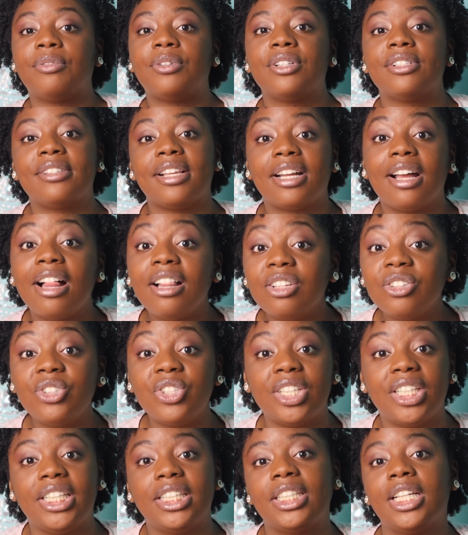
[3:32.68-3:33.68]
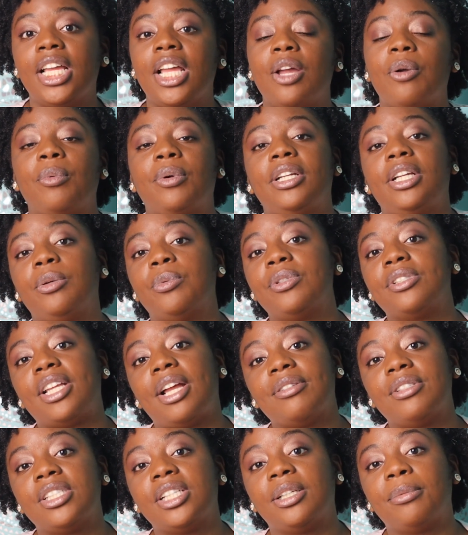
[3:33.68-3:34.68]
psychology, when it was
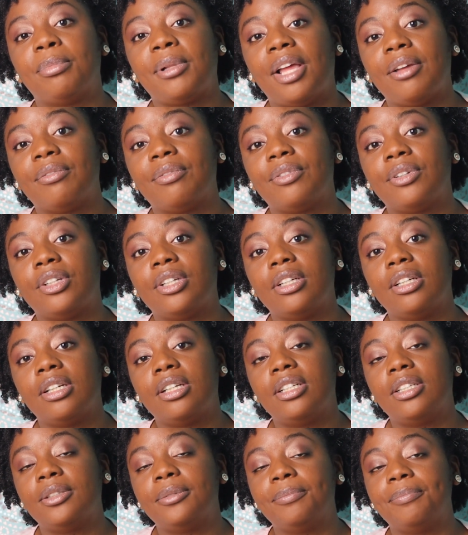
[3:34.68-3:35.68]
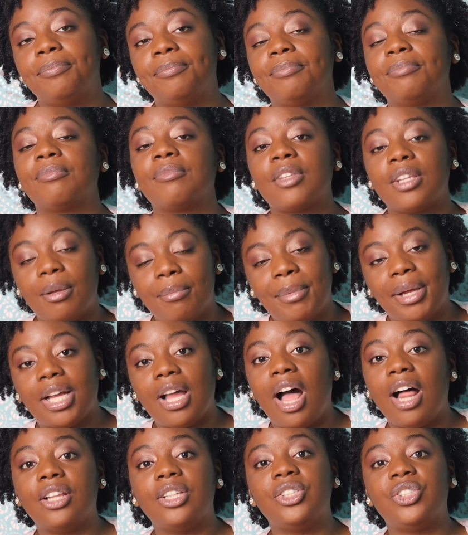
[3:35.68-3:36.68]
time to apply for my
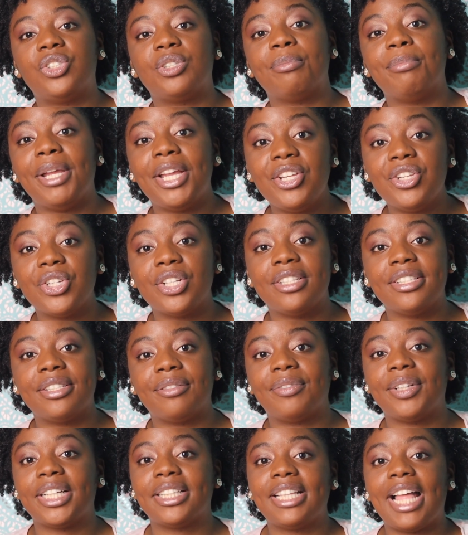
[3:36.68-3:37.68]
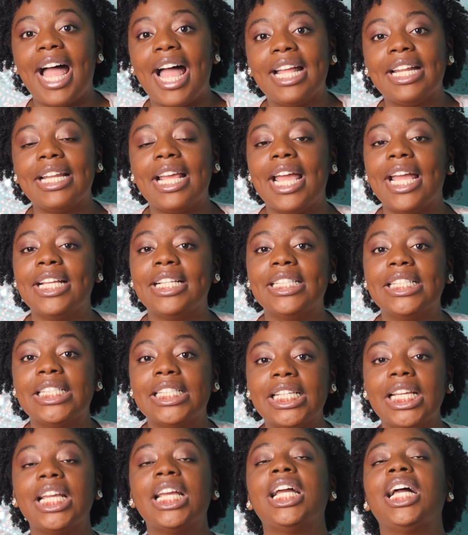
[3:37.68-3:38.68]
college major and stuff like that. And
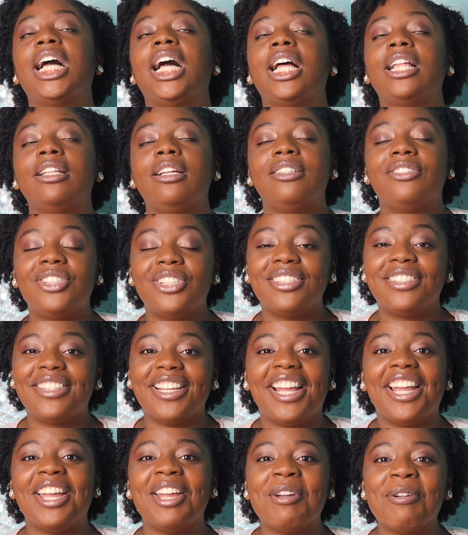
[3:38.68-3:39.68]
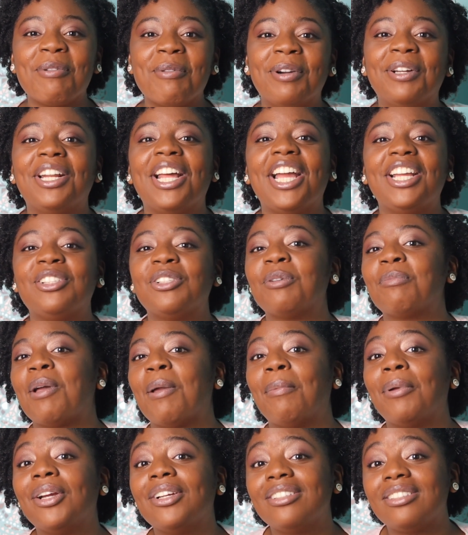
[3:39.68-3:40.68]
let's just say, when I told my
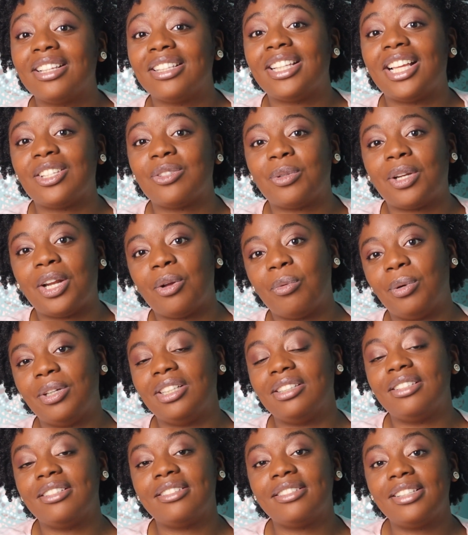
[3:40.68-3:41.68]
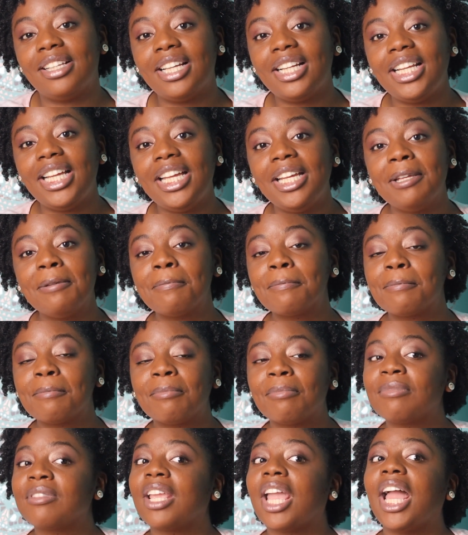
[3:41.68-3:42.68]
parents that that's what I wanted to study,
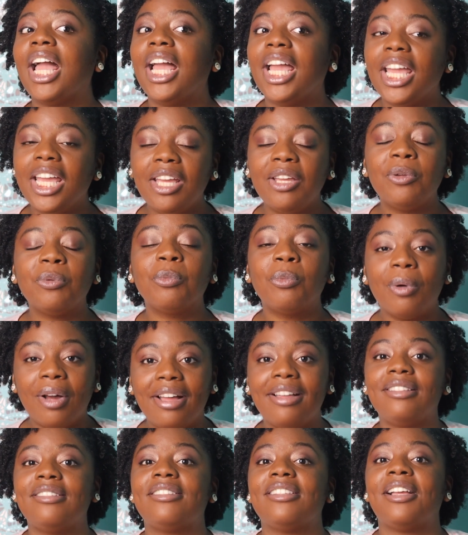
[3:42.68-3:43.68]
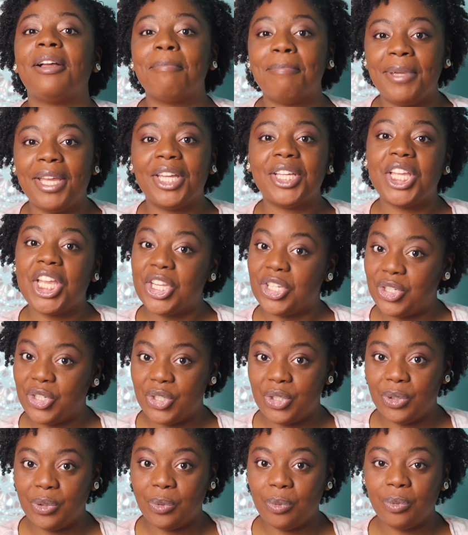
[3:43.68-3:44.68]
it was a big
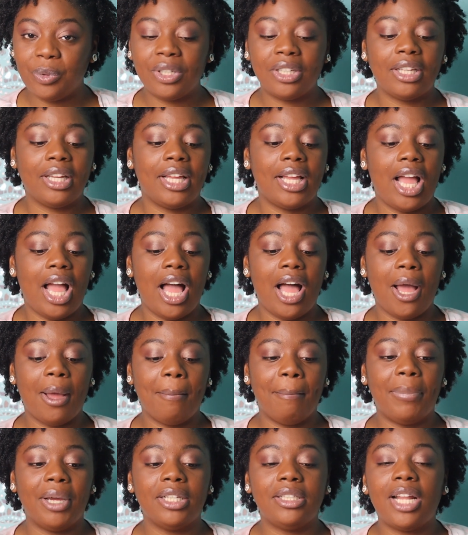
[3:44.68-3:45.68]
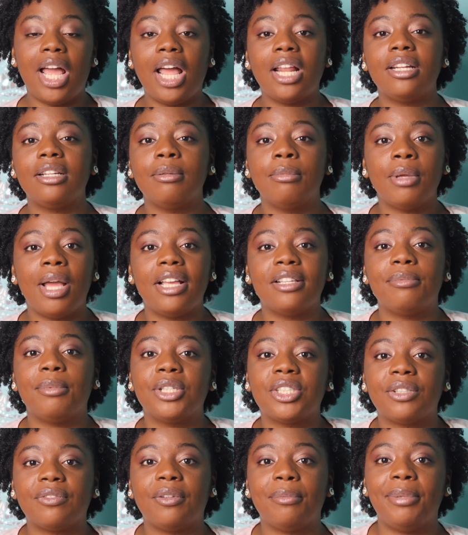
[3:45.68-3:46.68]
issue, but not as
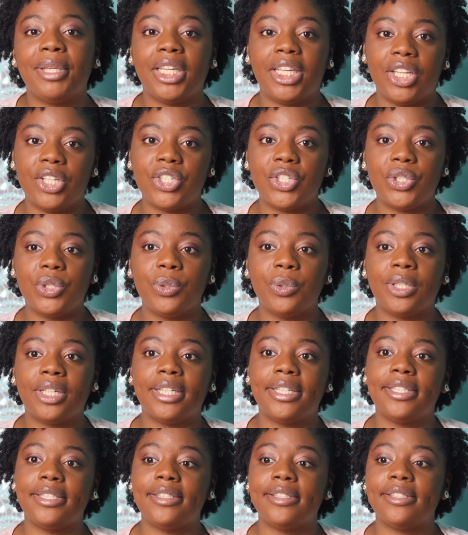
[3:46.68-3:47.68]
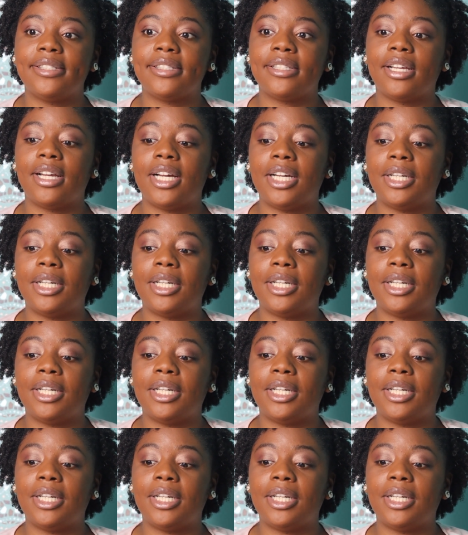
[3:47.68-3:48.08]
much of a big issue, because